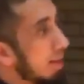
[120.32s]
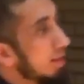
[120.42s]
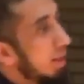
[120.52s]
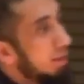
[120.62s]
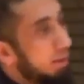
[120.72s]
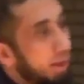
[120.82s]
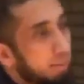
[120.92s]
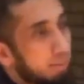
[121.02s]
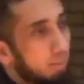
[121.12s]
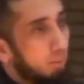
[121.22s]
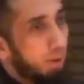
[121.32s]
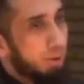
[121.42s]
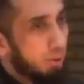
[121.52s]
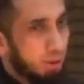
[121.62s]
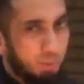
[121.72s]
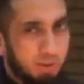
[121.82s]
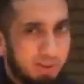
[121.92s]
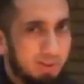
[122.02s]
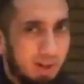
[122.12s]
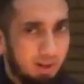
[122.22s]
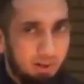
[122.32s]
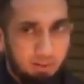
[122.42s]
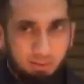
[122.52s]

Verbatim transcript: And he said to them, well, there's only one Dajjal.